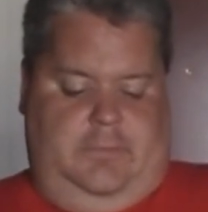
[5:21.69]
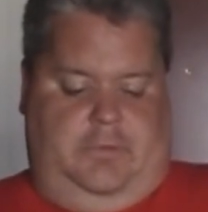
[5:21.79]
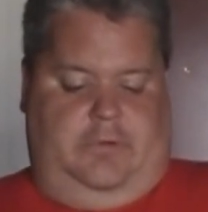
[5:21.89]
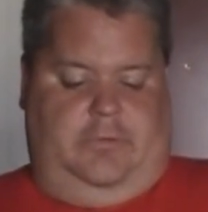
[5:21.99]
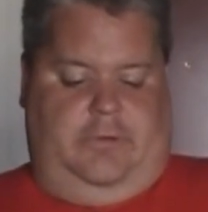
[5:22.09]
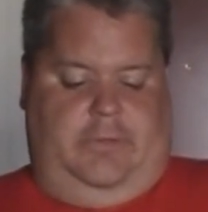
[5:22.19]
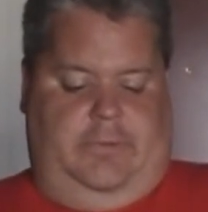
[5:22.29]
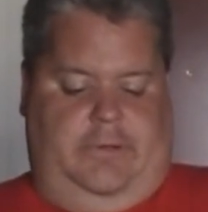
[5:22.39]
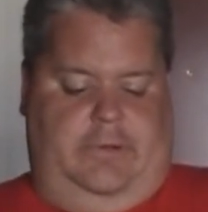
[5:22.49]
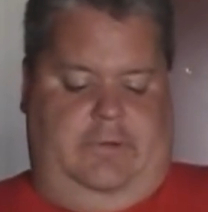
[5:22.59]
But he's a right
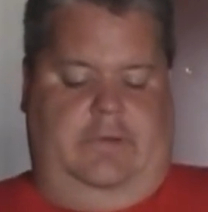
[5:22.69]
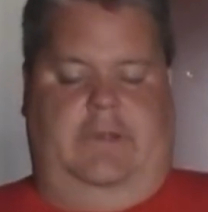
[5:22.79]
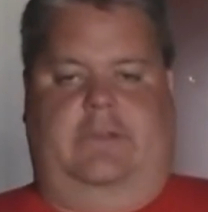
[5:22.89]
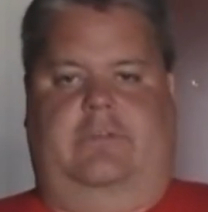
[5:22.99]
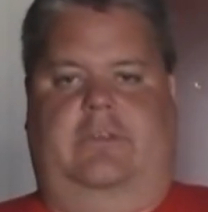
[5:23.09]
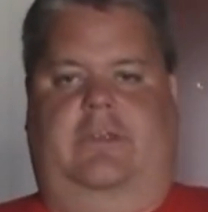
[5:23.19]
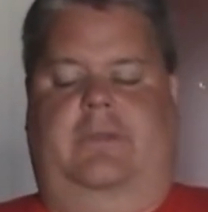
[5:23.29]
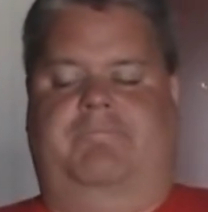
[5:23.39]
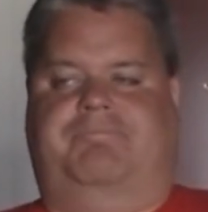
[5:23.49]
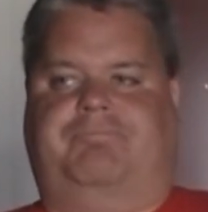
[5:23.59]
winger. I could
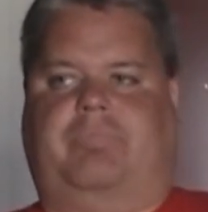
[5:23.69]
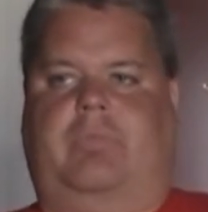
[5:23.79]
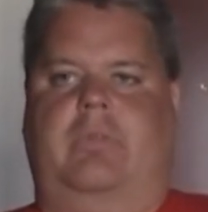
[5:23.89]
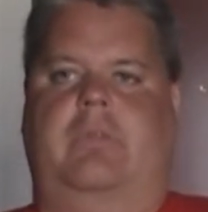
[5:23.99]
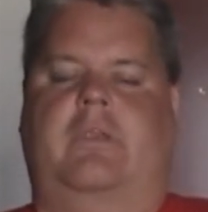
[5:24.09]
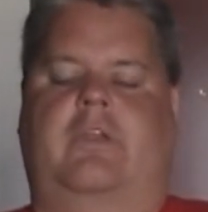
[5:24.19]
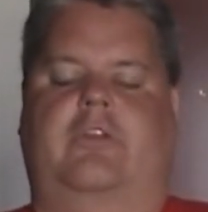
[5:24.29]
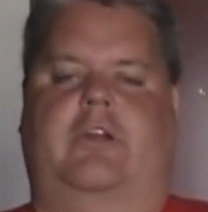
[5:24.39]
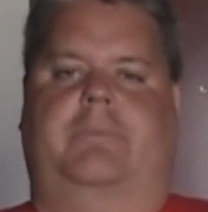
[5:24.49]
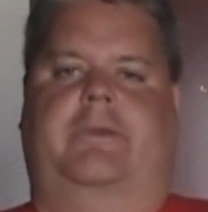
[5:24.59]
see
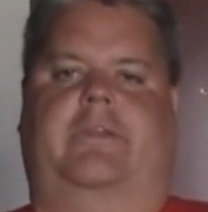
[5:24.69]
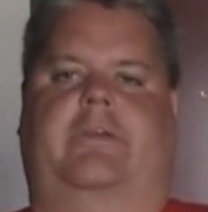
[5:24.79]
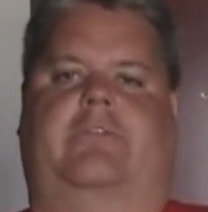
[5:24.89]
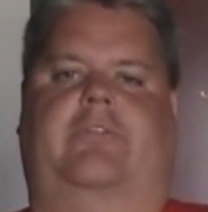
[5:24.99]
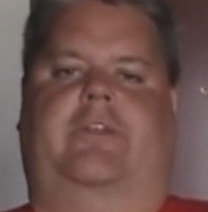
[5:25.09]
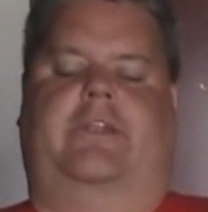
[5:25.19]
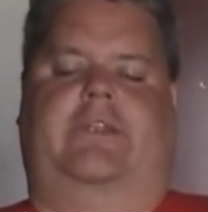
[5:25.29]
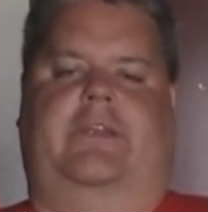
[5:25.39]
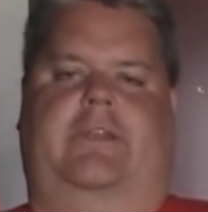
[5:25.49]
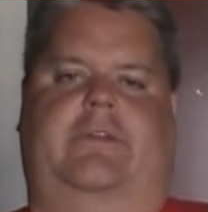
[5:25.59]
Tyler Pitlick fitting
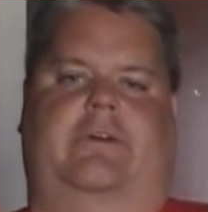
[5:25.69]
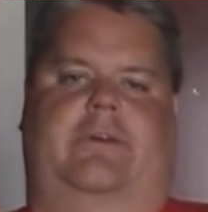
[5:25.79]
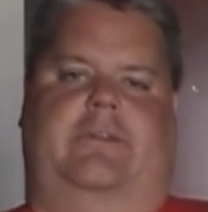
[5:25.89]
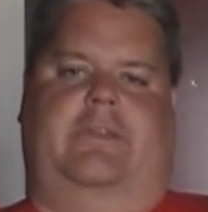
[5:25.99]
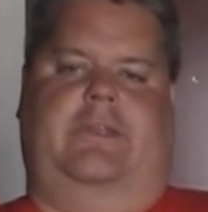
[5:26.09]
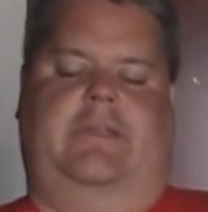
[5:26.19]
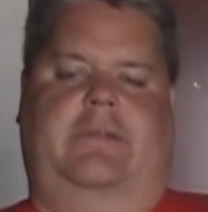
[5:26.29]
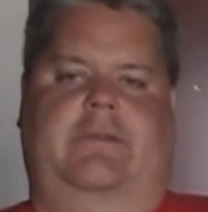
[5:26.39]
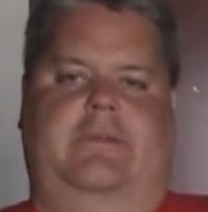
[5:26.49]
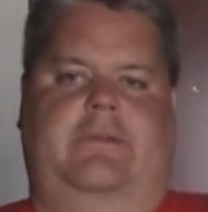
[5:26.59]
in on
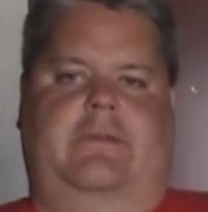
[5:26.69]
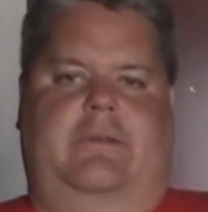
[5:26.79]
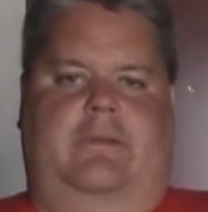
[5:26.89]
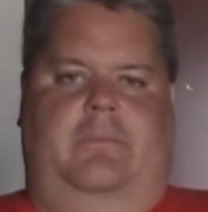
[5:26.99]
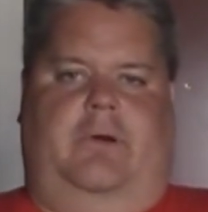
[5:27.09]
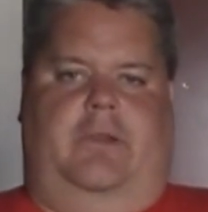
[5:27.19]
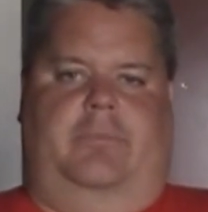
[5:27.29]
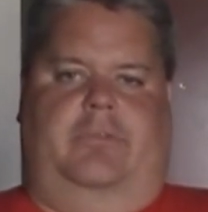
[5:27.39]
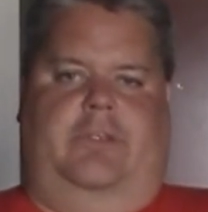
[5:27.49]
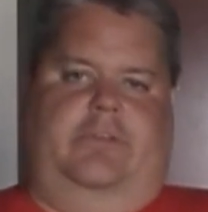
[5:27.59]
the
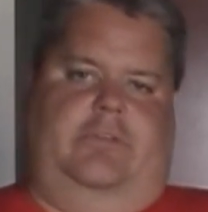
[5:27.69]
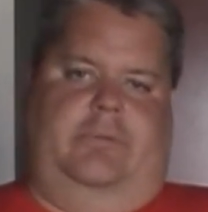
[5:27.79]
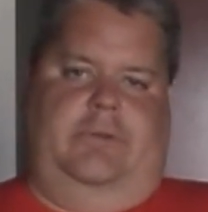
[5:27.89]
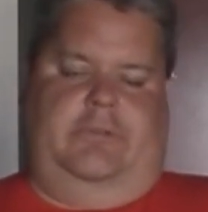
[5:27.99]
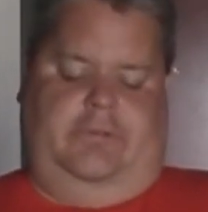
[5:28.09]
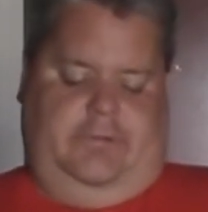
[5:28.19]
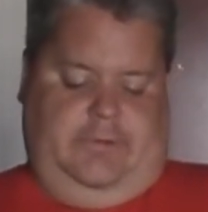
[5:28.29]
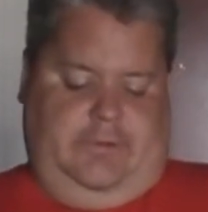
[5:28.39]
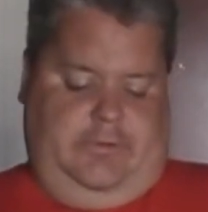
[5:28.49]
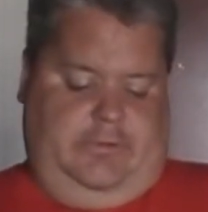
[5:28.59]
bottom six, which
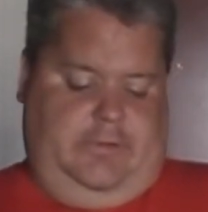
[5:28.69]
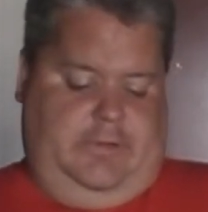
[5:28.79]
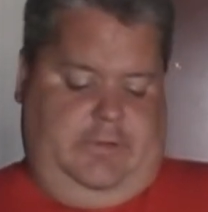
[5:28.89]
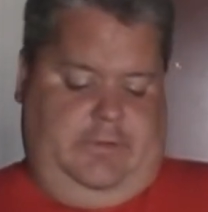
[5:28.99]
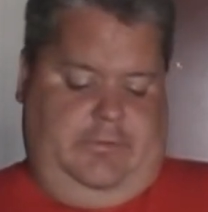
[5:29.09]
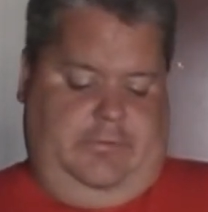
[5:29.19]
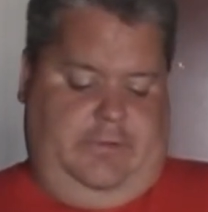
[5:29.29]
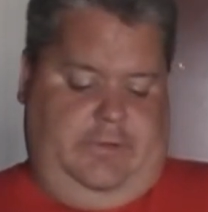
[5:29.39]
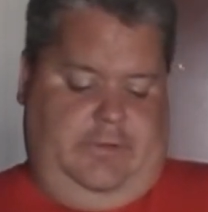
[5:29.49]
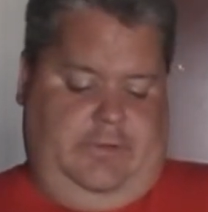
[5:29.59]
I'm going to say
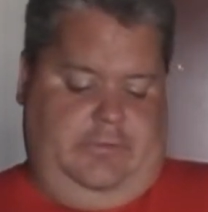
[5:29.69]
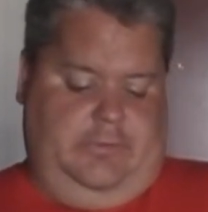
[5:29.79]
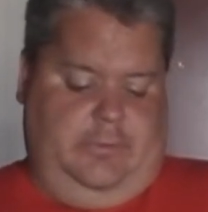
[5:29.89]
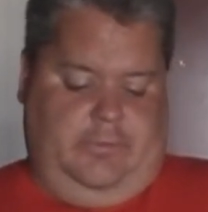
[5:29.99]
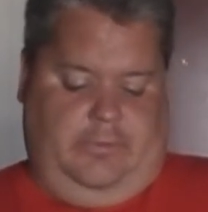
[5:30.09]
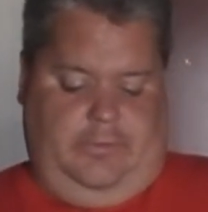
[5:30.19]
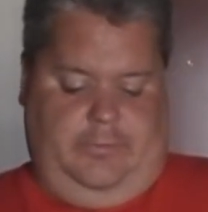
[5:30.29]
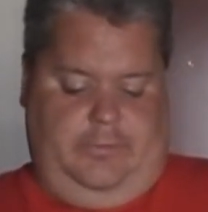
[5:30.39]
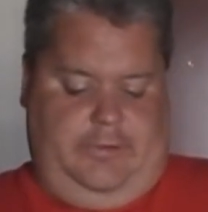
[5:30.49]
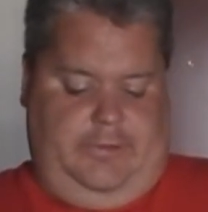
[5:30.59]
definitely needs
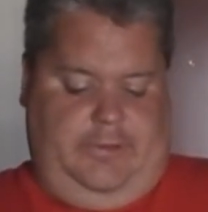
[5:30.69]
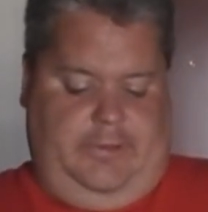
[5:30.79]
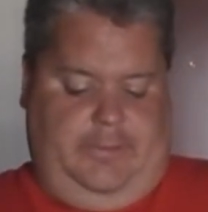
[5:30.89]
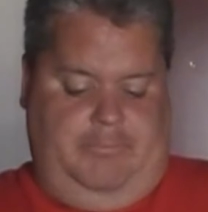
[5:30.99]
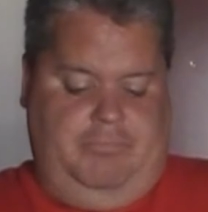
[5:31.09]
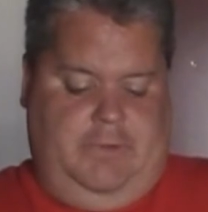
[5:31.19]
overhauling right now.